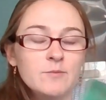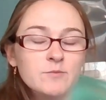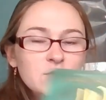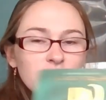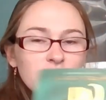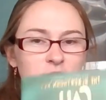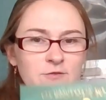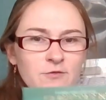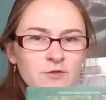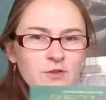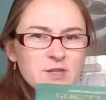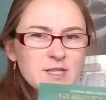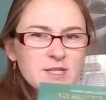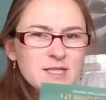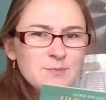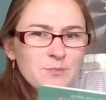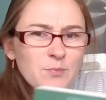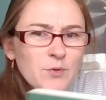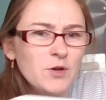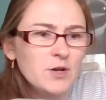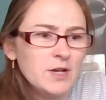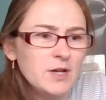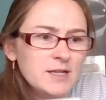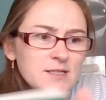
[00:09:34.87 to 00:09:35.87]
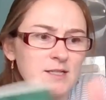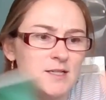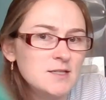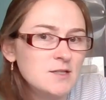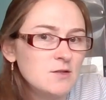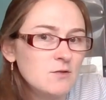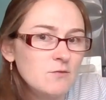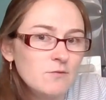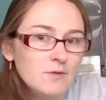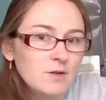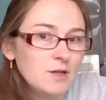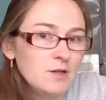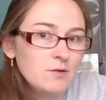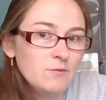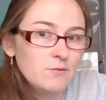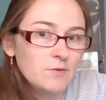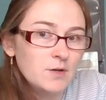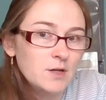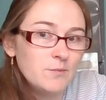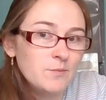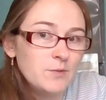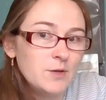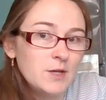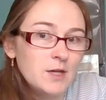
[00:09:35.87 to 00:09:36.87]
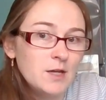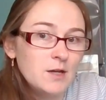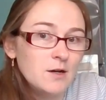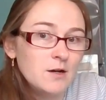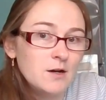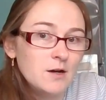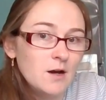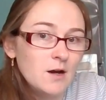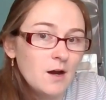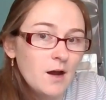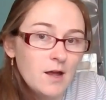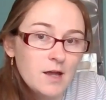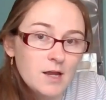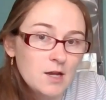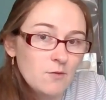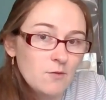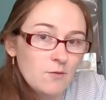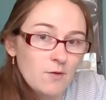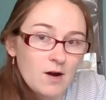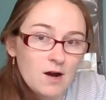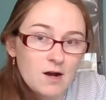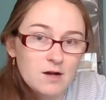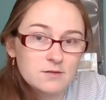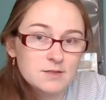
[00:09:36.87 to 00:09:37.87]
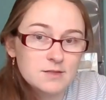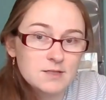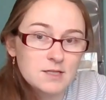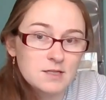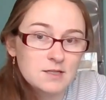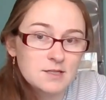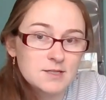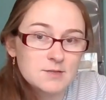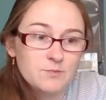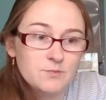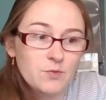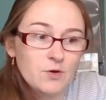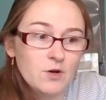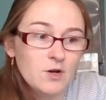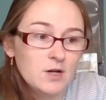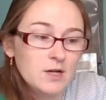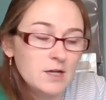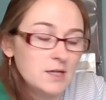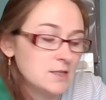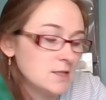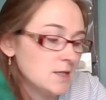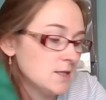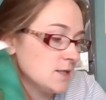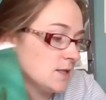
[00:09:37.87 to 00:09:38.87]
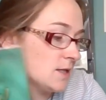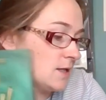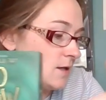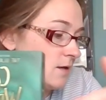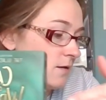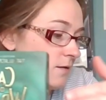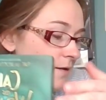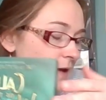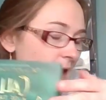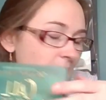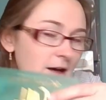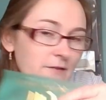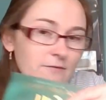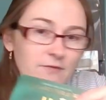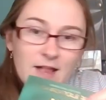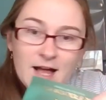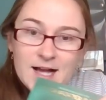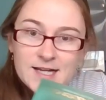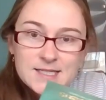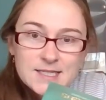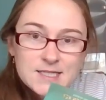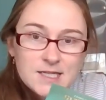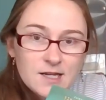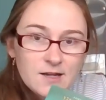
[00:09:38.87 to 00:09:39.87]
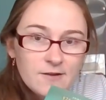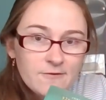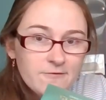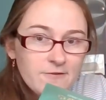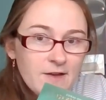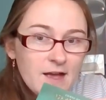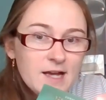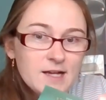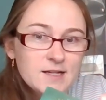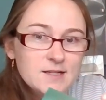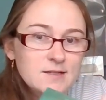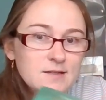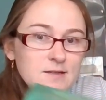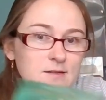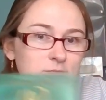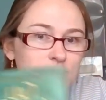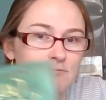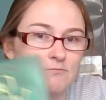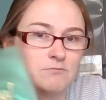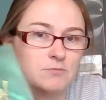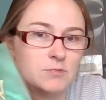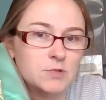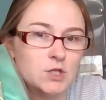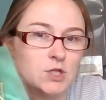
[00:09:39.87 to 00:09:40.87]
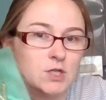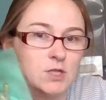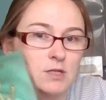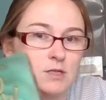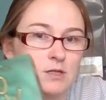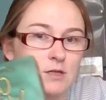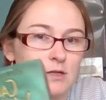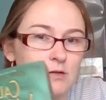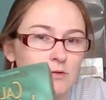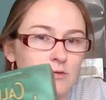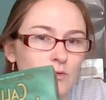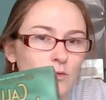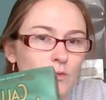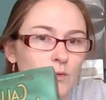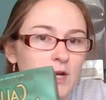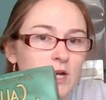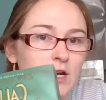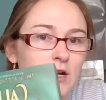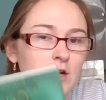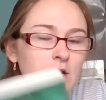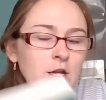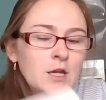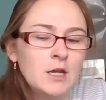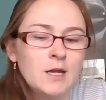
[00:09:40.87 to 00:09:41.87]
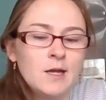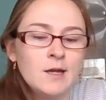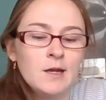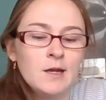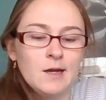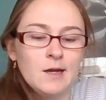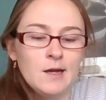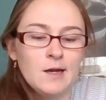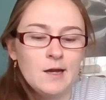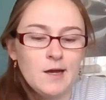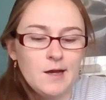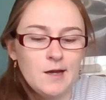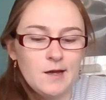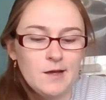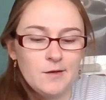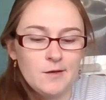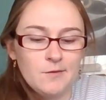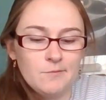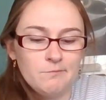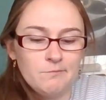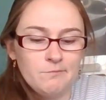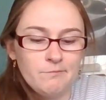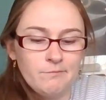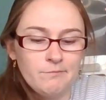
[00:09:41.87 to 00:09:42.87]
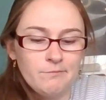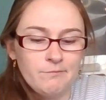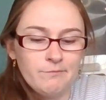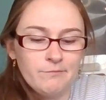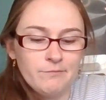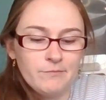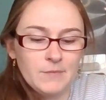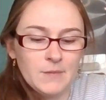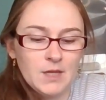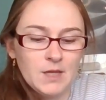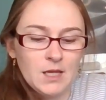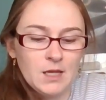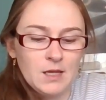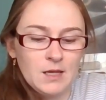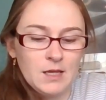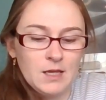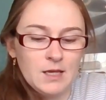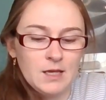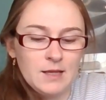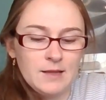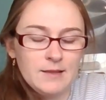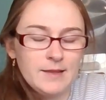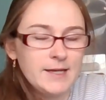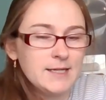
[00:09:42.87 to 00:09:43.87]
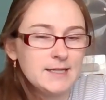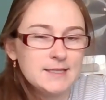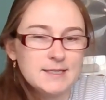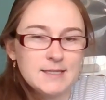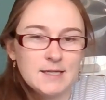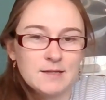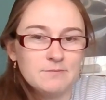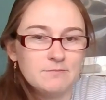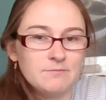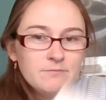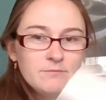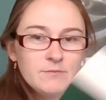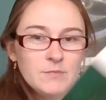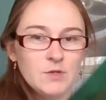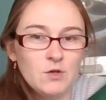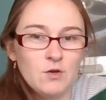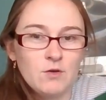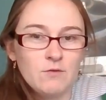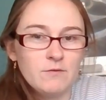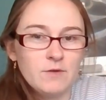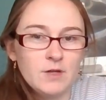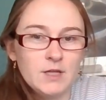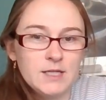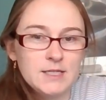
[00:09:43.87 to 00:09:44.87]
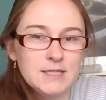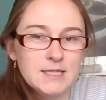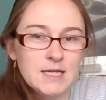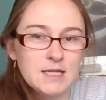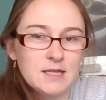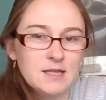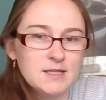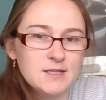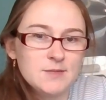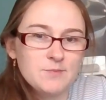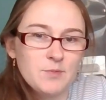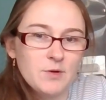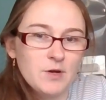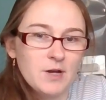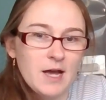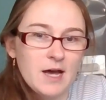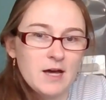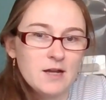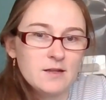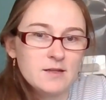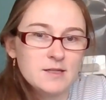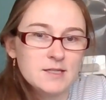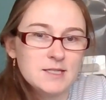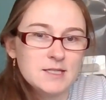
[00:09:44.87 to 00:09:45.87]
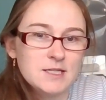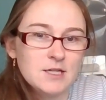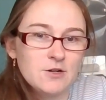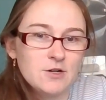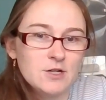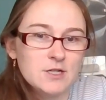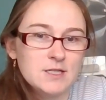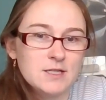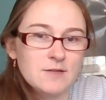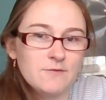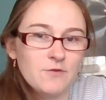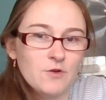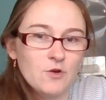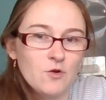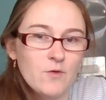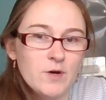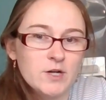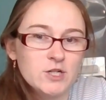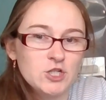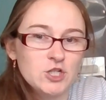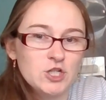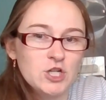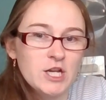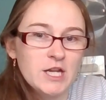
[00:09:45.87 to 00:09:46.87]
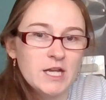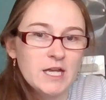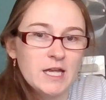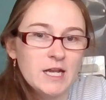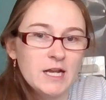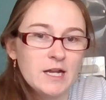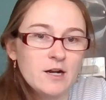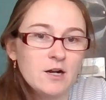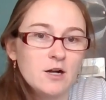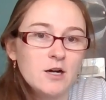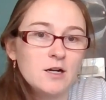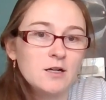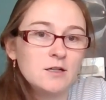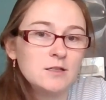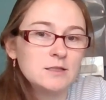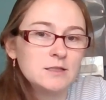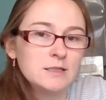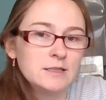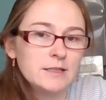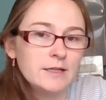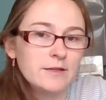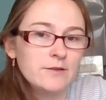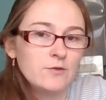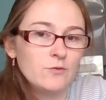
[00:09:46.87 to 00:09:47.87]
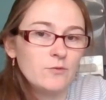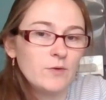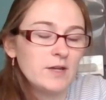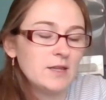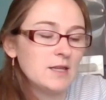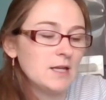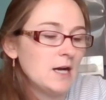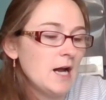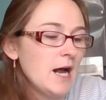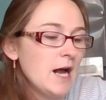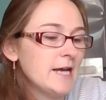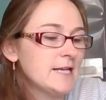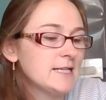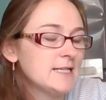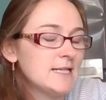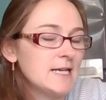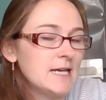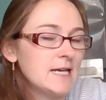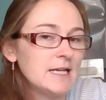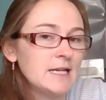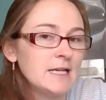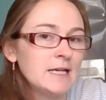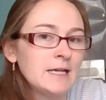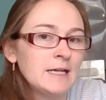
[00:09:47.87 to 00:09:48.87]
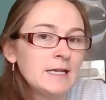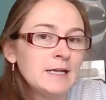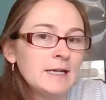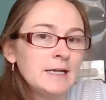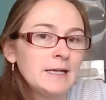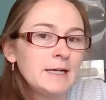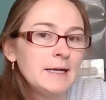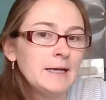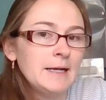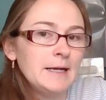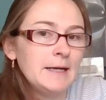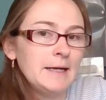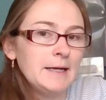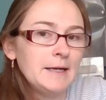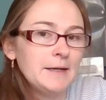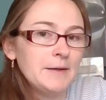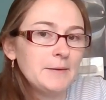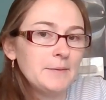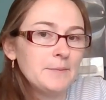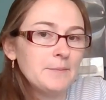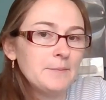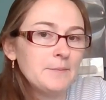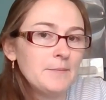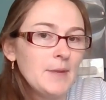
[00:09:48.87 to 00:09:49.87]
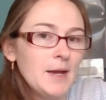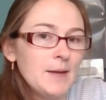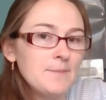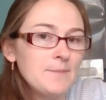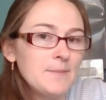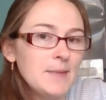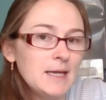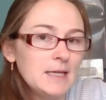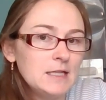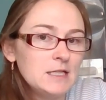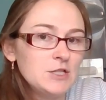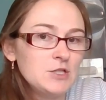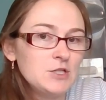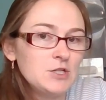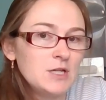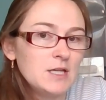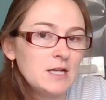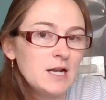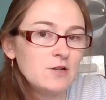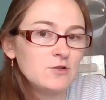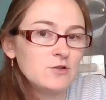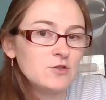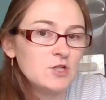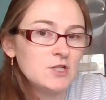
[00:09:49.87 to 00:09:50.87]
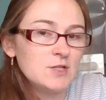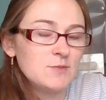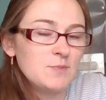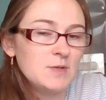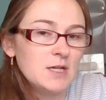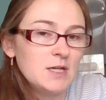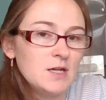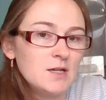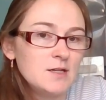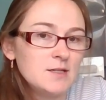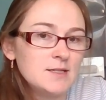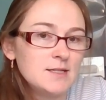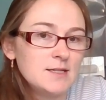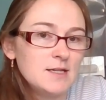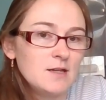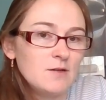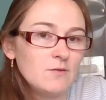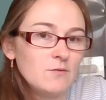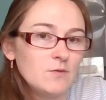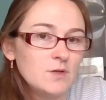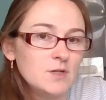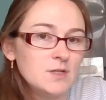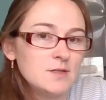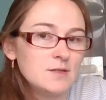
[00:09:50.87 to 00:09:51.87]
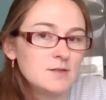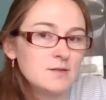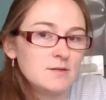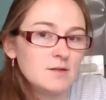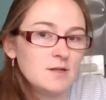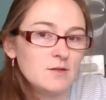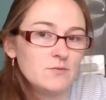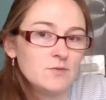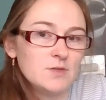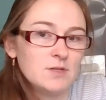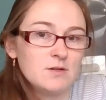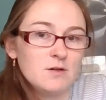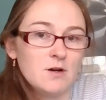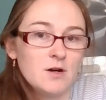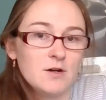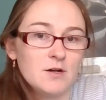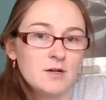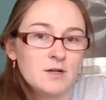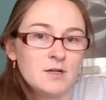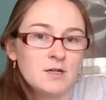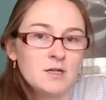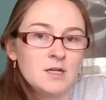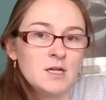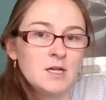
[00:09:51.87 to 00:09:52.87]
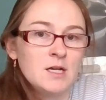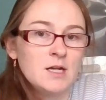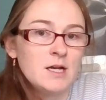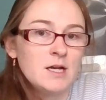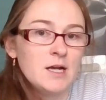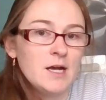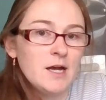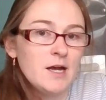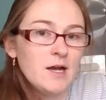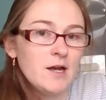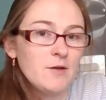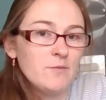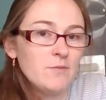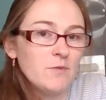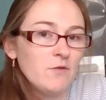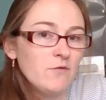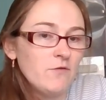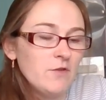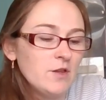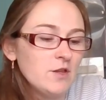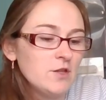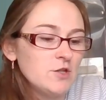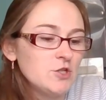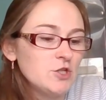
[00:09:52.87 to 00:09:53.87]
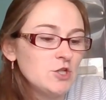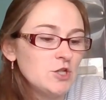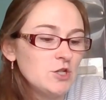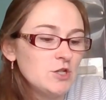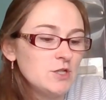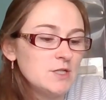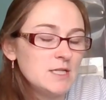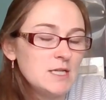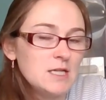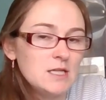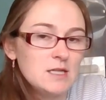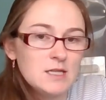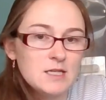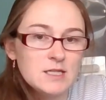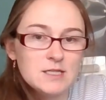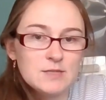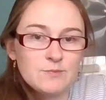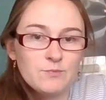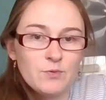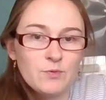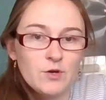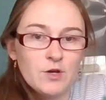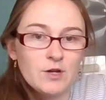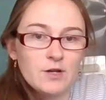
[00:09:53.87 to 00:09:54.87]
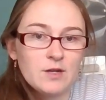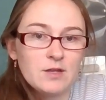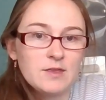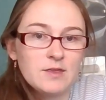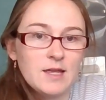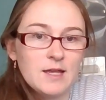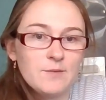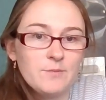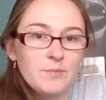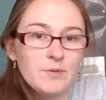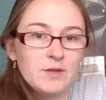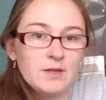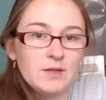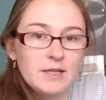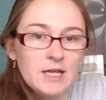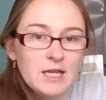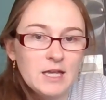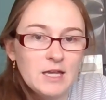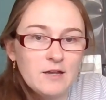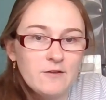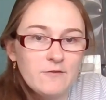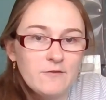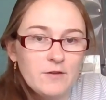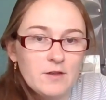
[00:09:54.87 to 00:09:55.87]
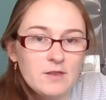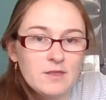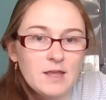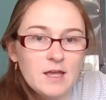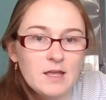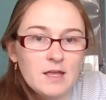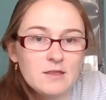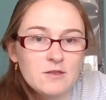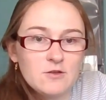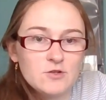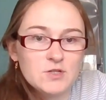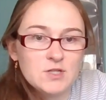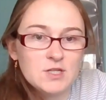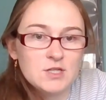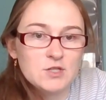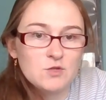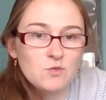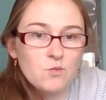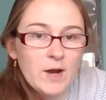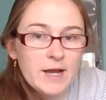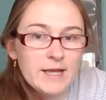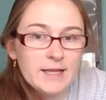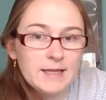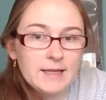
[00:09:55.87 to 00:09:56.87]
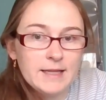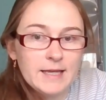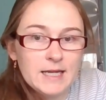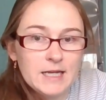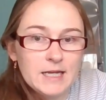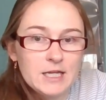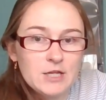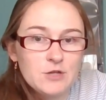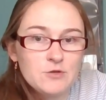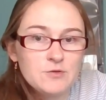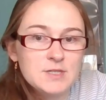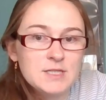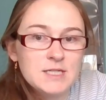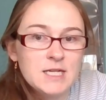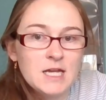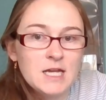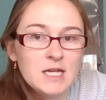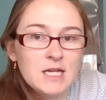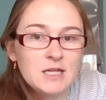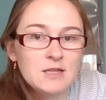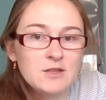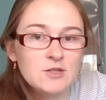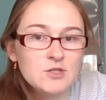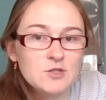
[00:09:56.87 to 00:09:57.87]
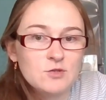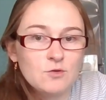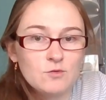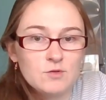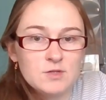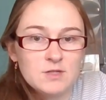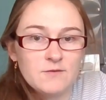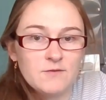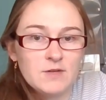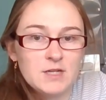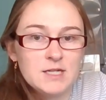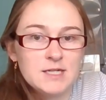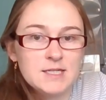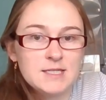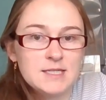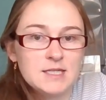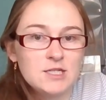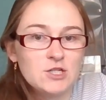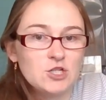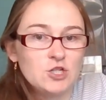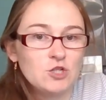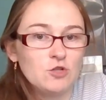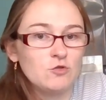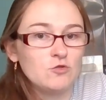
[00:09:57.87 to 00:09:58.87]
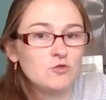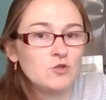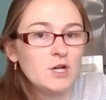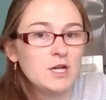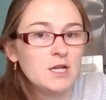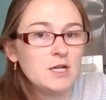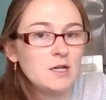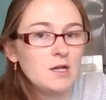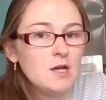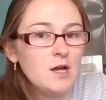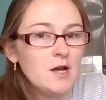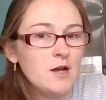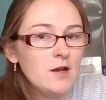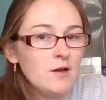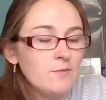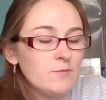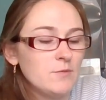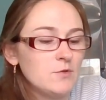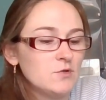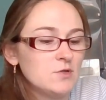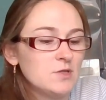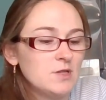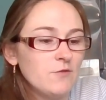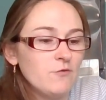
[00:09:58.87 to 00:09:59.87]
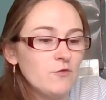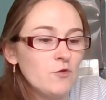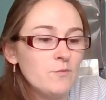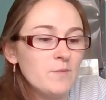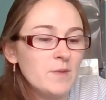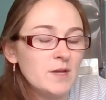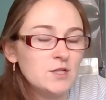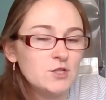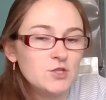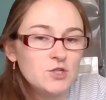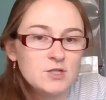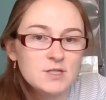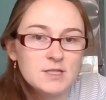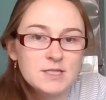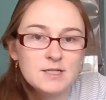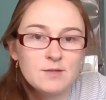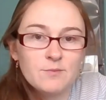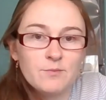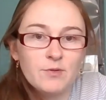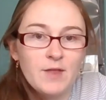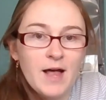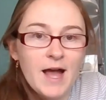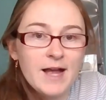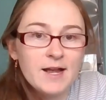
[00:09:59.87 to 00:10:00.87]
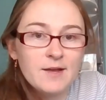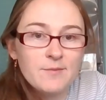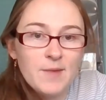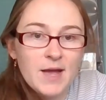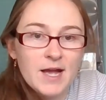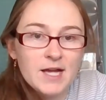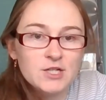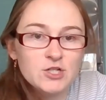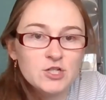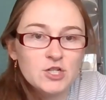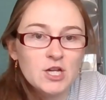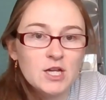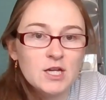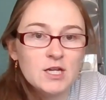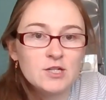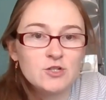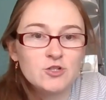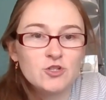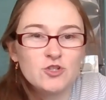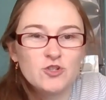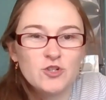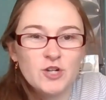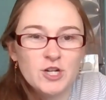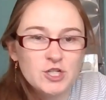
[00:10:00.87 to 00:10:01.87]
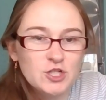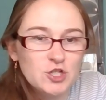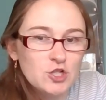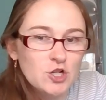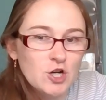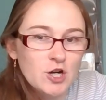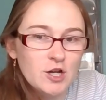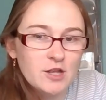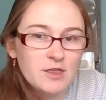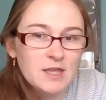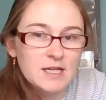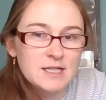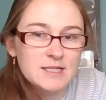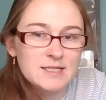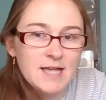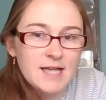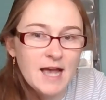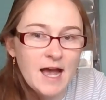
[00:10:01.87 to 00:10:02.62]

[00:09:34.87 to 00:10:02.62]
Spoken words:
Just for this book, it doesn't really reappear anywhere else in this book. It doesn't have lasting effects. It's just sort of weird. Like I said, you can really take this book out of the series if you're questioning it at all, the way that I did. I mainly took it out just because it was dark. The villagers in this book, they believe that there's this white lady who's taking the souls of innocent children. There's several mentions to black magic and strange dark things